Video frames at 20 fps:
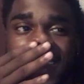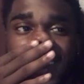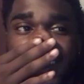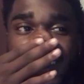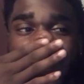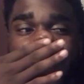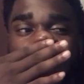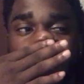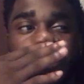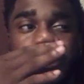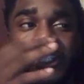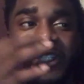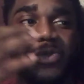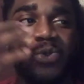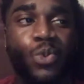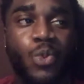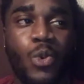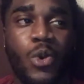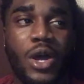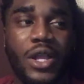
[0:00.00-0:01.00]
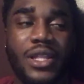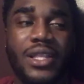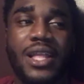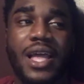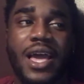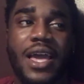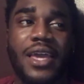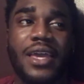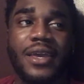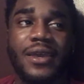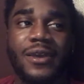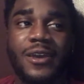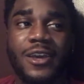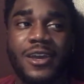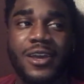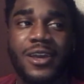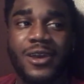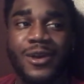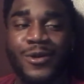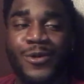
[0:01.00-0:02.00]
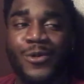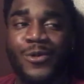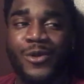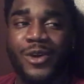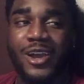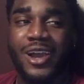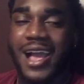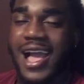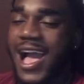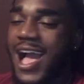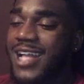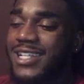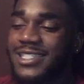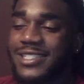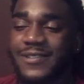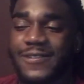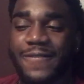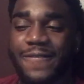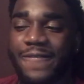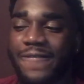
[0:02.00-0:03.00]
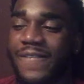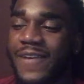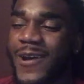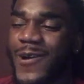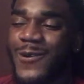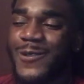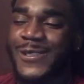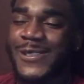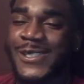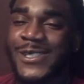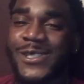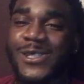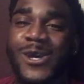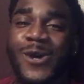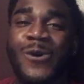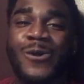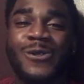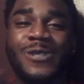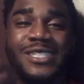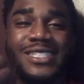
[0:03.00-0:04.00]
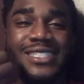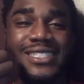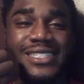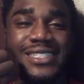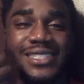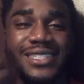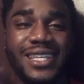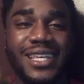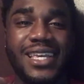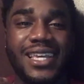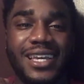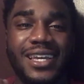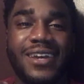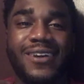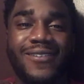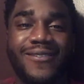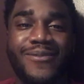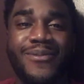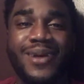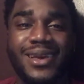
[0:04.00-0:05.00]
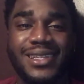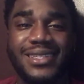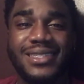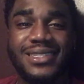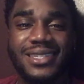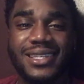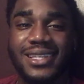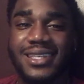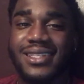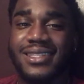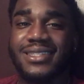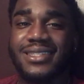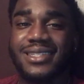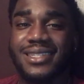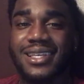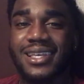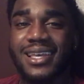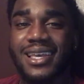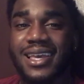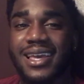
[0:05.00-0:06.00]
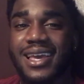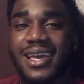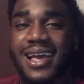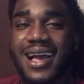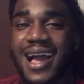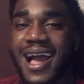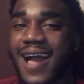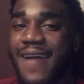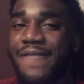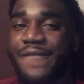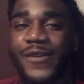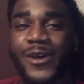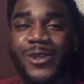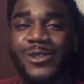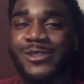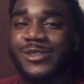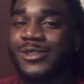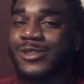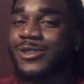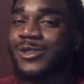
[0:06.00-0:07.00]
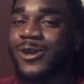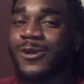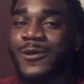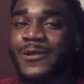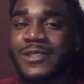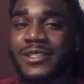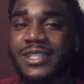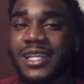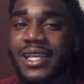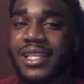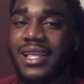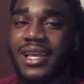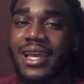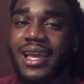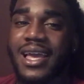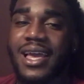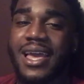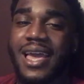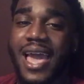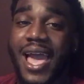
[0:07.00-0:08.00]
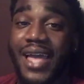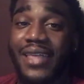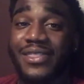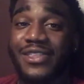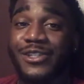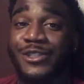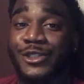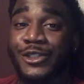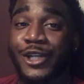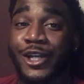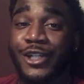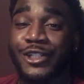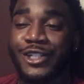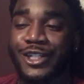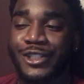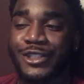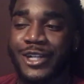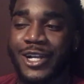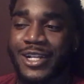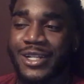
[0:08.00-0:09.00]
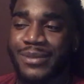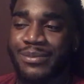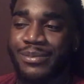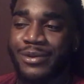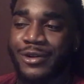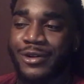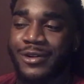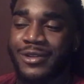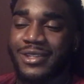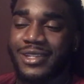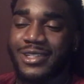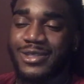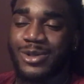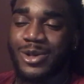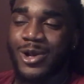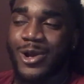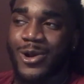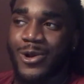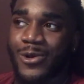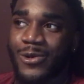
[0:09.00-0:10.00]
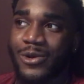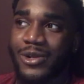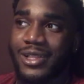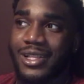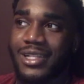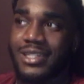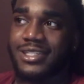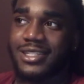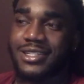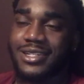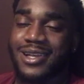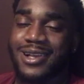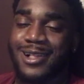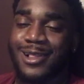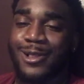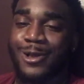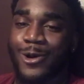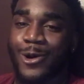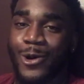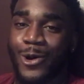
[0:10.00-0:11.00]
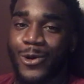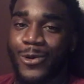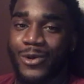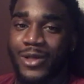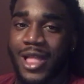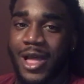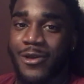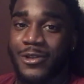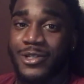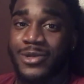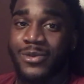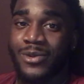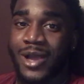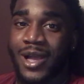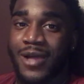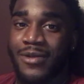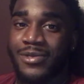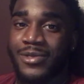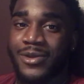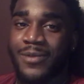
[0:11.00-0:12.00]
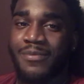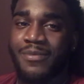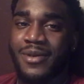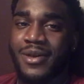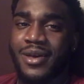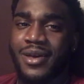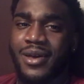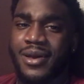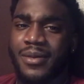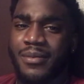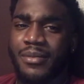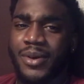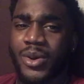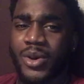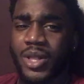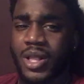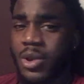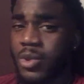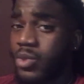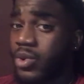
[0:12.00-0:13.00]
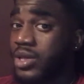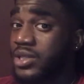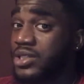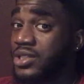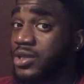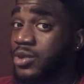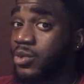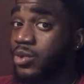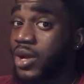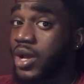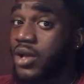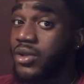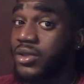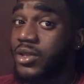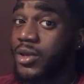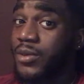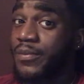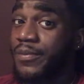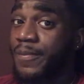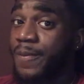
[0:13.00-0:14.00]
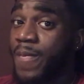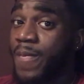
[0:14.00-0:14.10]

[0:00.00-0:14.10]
it was just one night where I just felt so sick of my sins. I felt so sick. Like at this church, I tried to put on this religious cloak when I was around them, but when I wasn't around them,